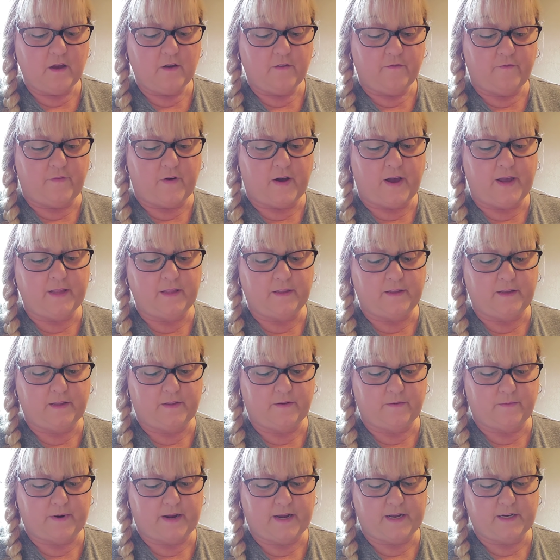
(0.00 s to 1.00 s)
Finally,
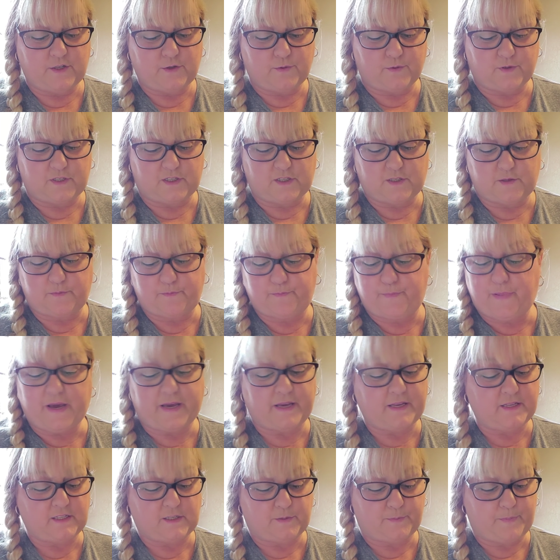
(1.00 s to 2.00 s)
the ranch was spick
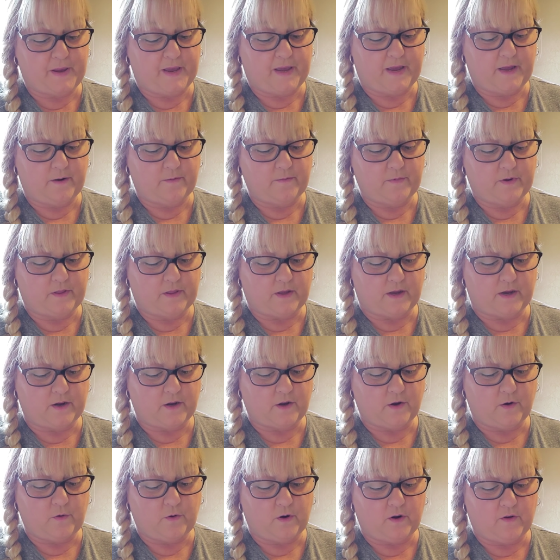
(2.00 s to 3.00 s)
and span with a
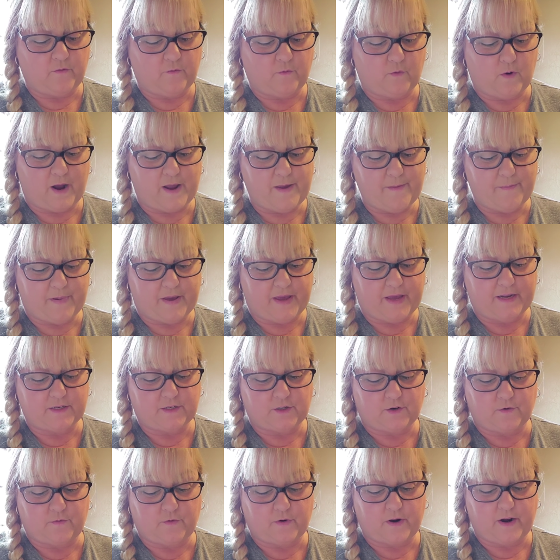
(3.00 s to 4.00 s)
coat of white paint
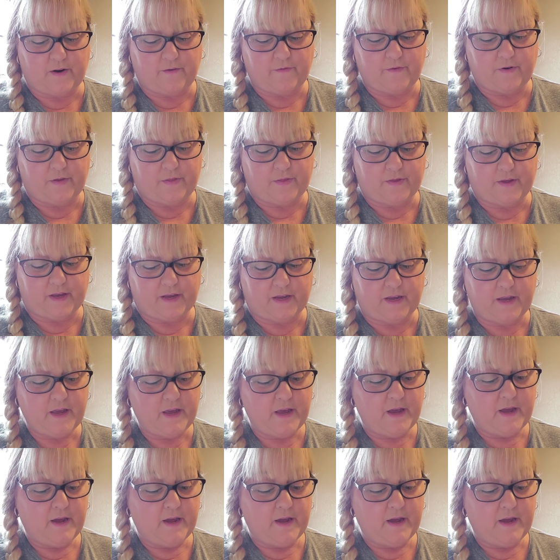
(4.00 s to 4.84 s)
over everything